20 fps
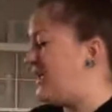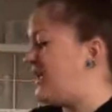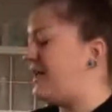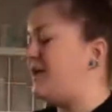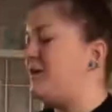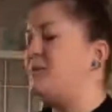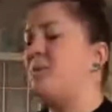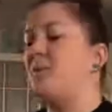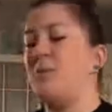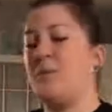
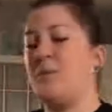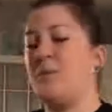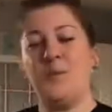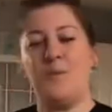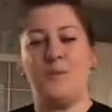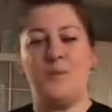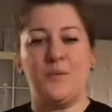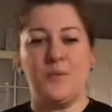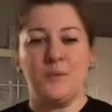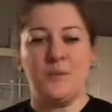
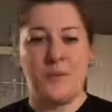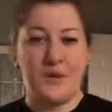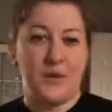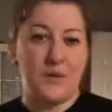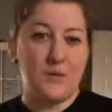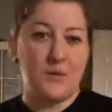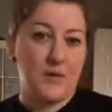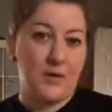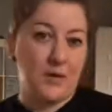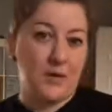
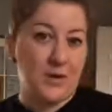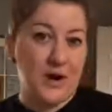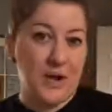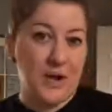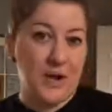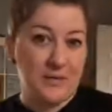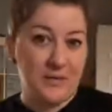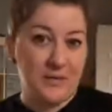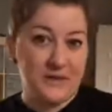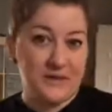It will
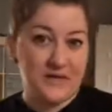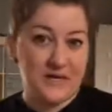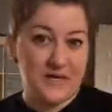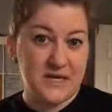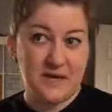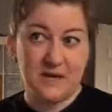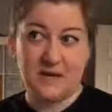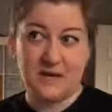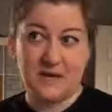probably take